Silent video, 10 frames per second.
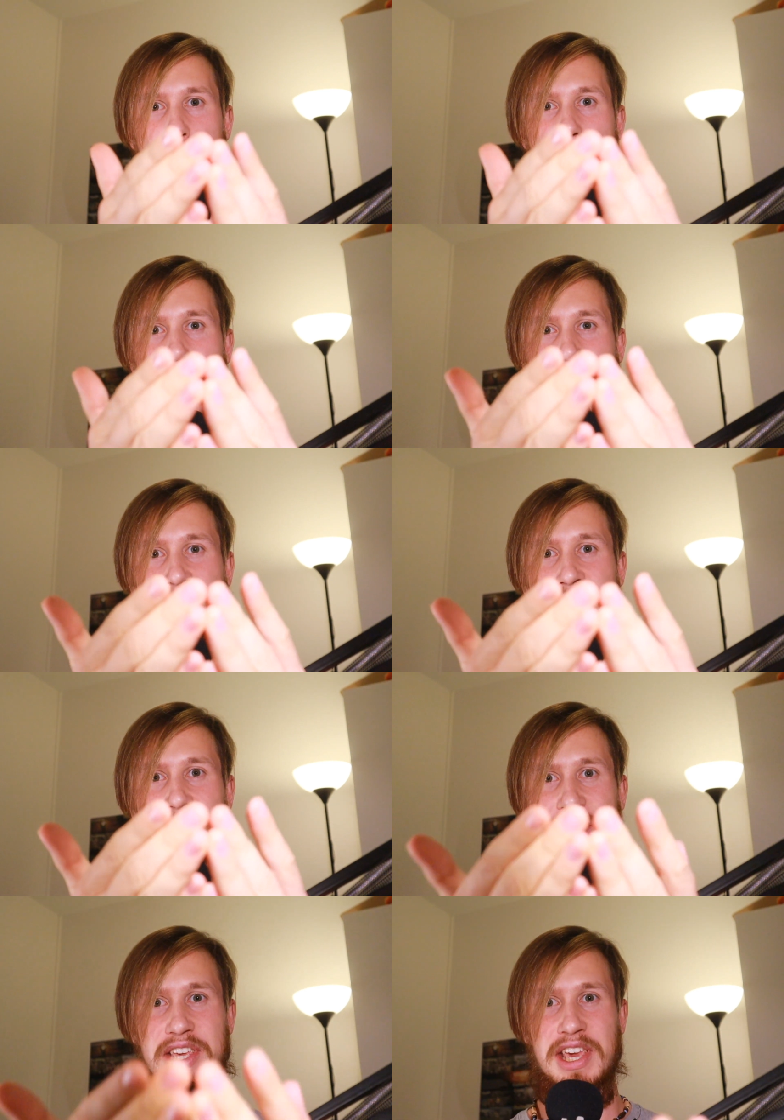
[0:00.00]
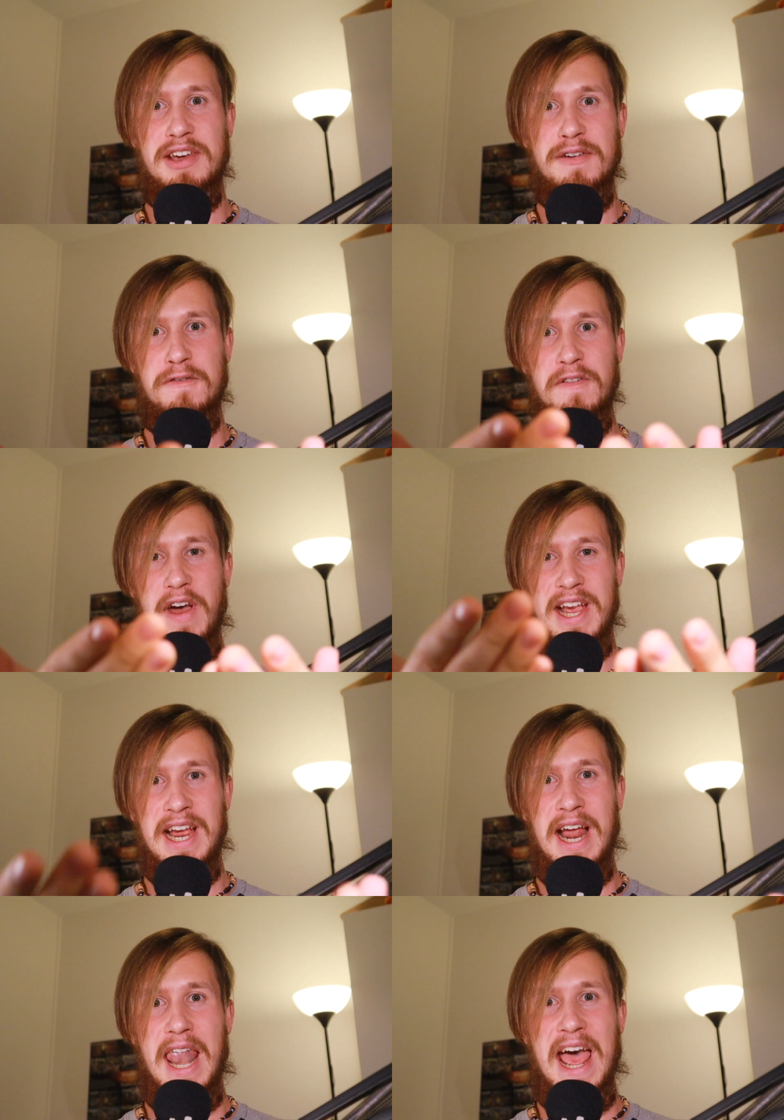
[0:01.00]
and give a
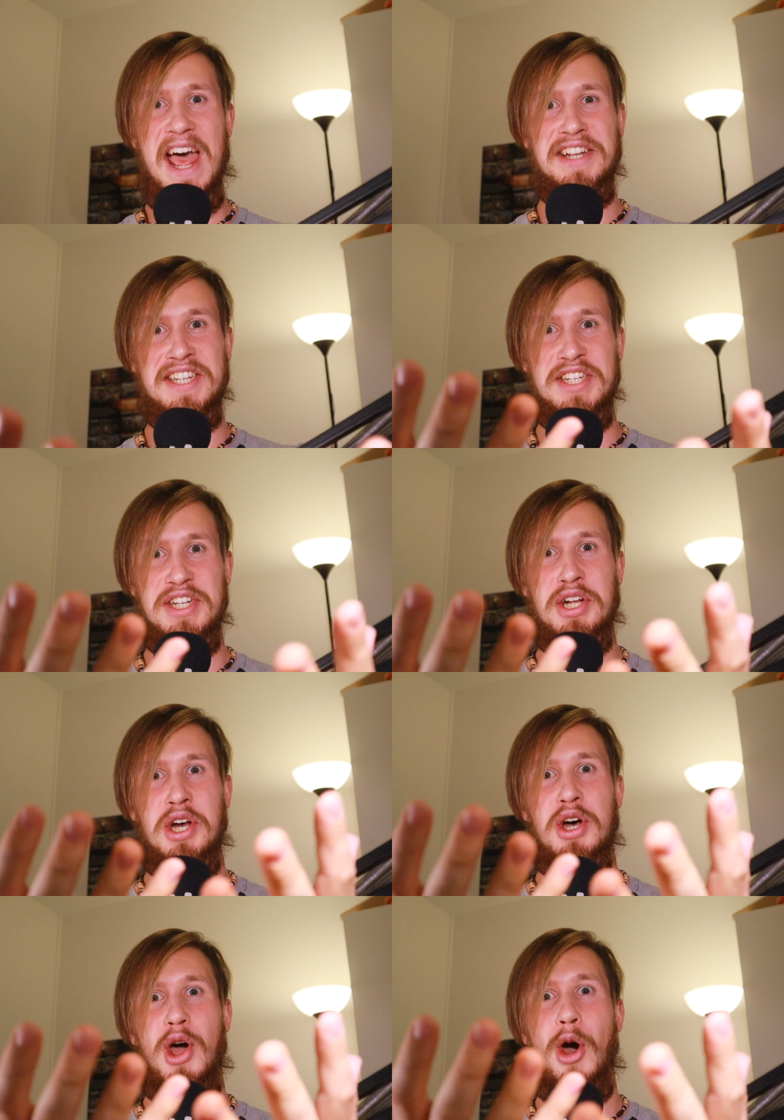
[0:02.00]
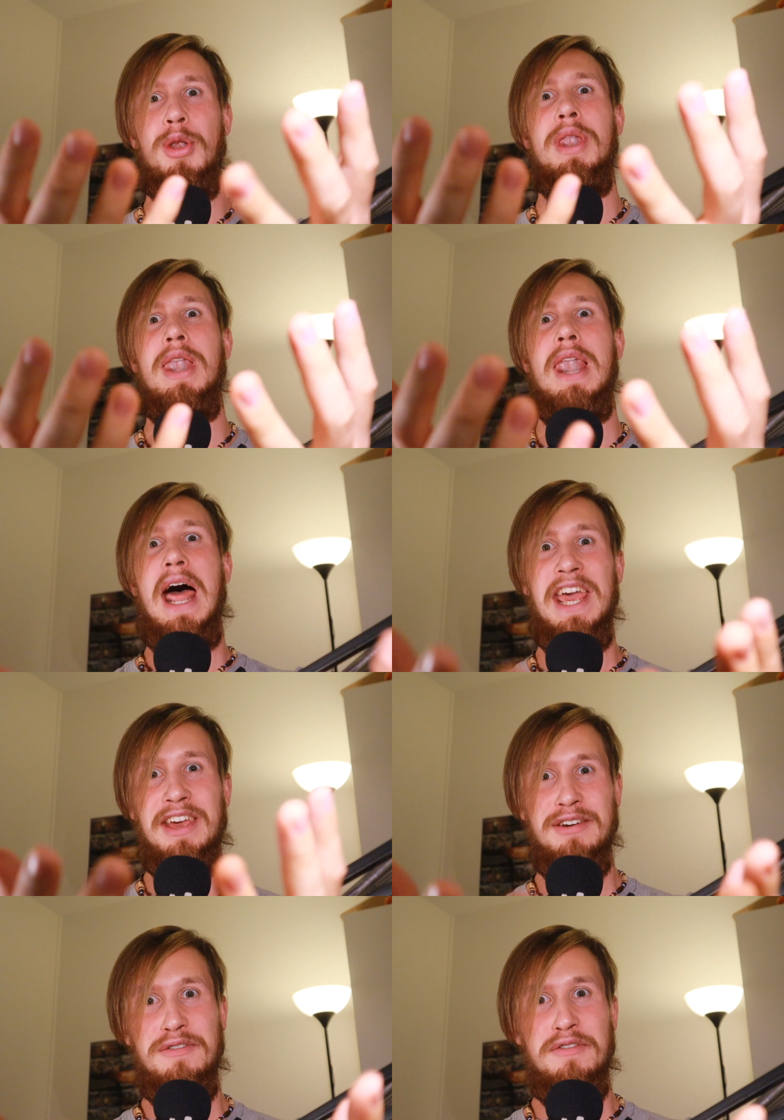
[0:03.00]
class on life